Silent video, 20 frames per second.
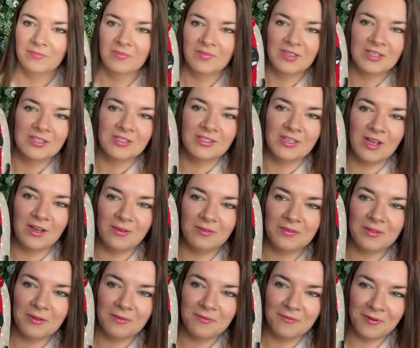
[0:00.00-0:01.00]
So they were
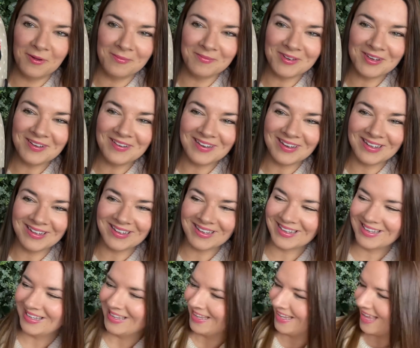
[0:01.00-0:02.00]
from New Look
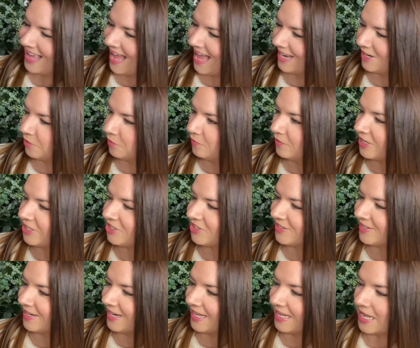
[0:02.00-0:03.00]
and
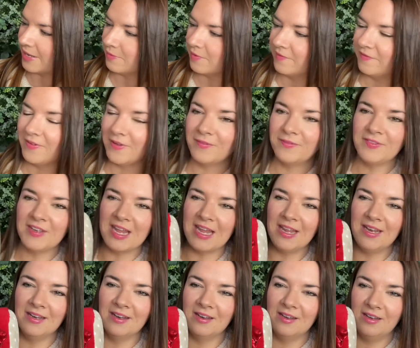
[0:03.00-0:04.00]
originally they were
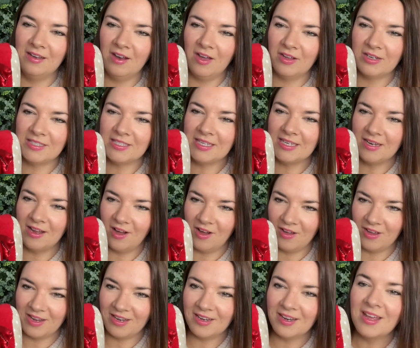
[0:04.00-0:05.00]

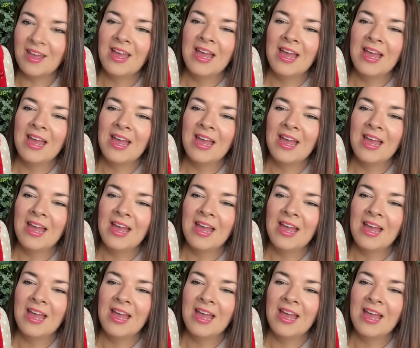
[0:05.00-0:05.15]
15.99